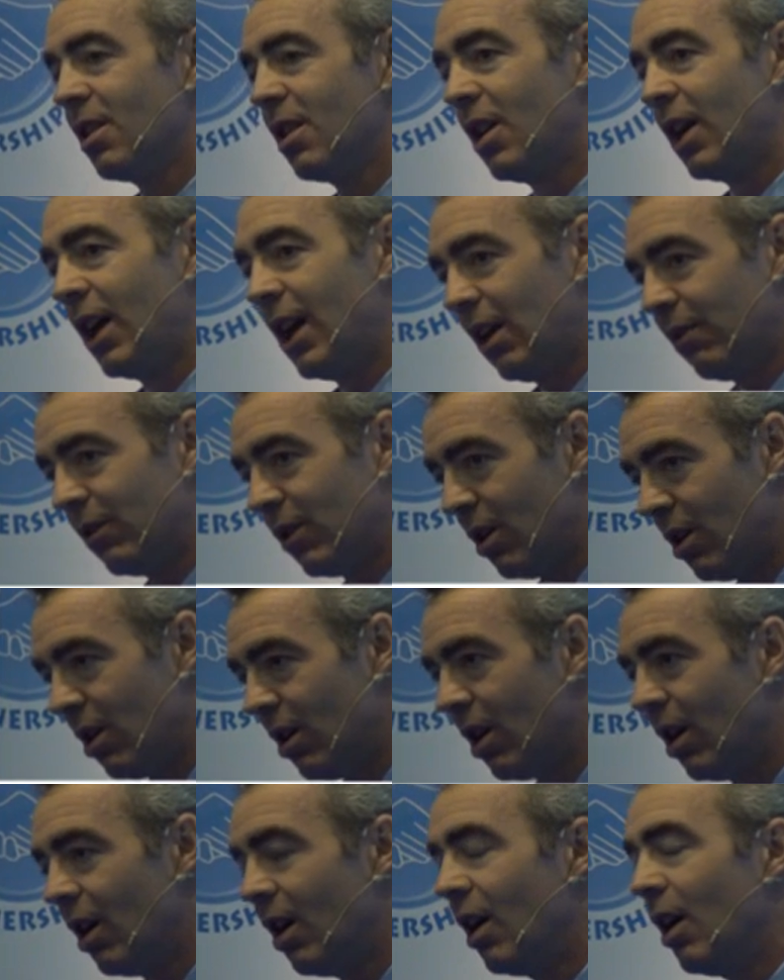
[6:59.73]
a hell of a lot,
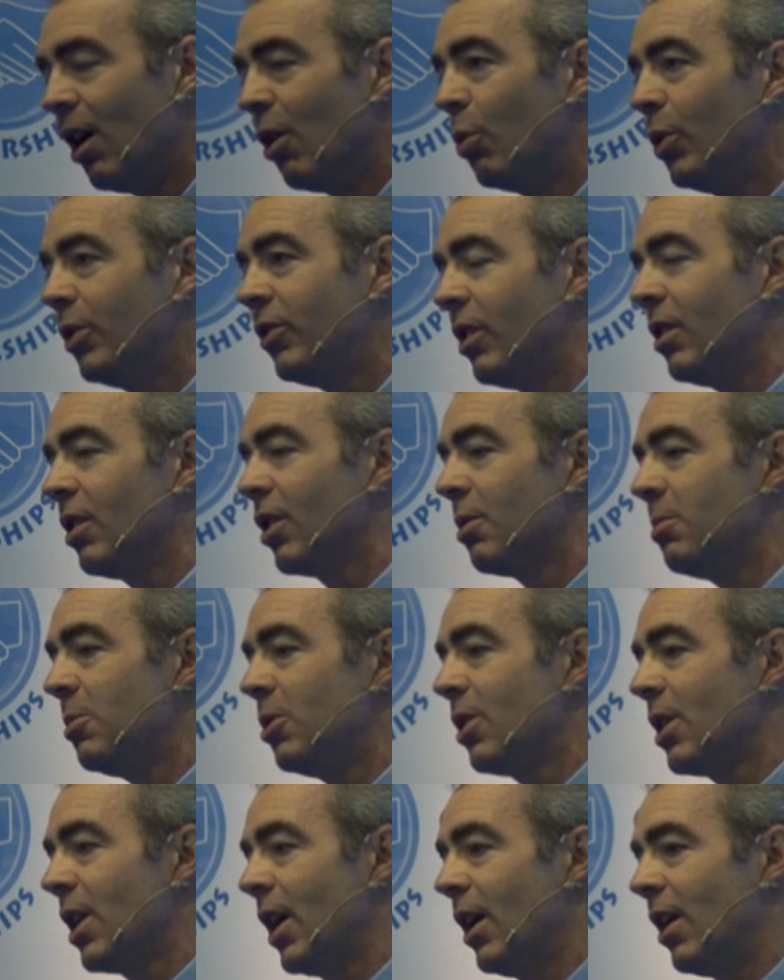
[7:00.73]
we didn't
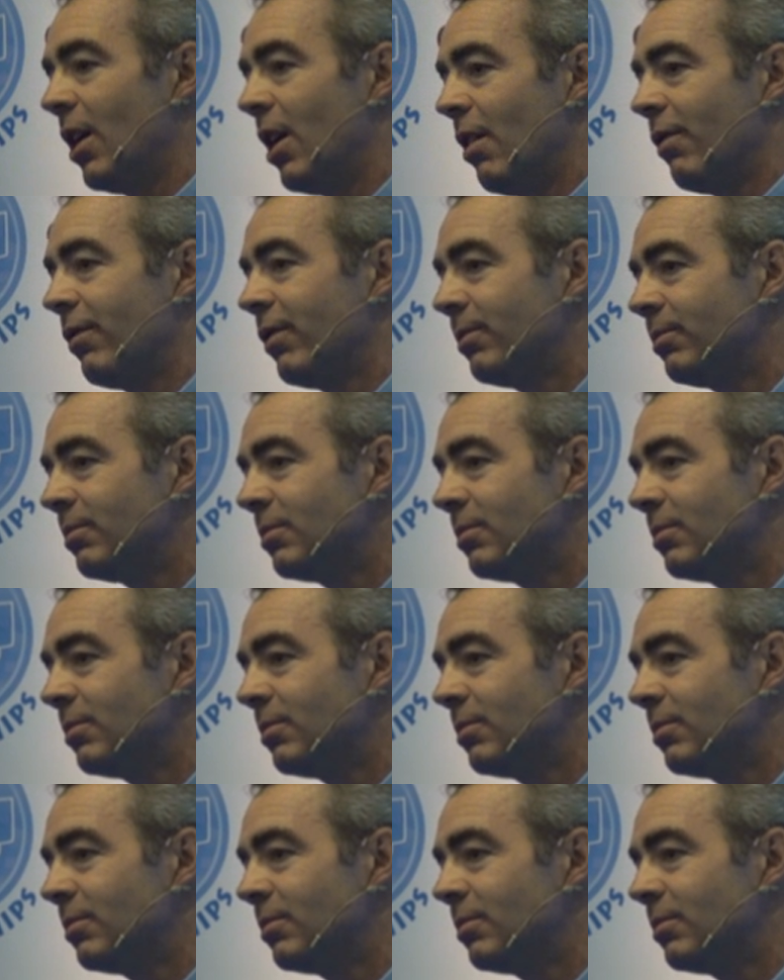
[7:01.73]
communicate enough,